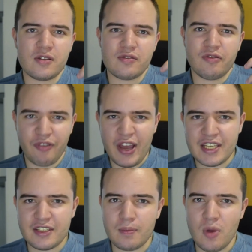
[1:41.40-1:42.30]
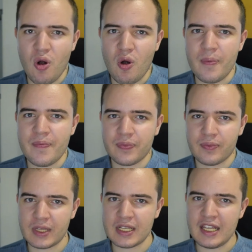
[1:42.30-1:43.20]
face more,
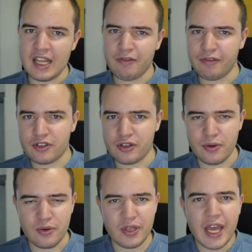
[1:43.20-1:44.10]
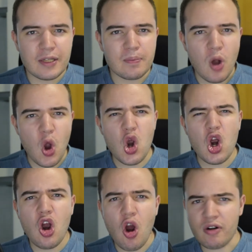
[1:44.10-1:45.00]
live through yet more
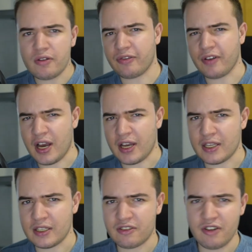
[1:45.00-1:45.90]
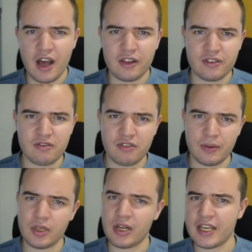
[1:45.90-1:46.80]
horrifying trials and
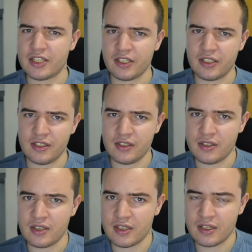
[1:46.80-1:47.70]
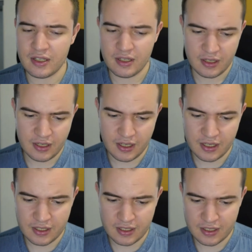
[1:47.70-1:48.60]
tribulations
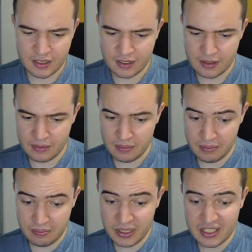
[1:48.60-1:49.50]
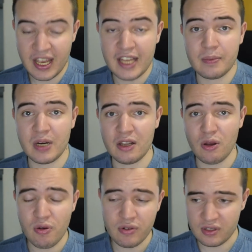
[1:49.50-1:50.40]
as beset by
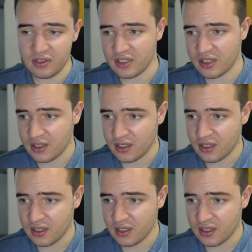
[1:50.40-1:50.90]
Lawrence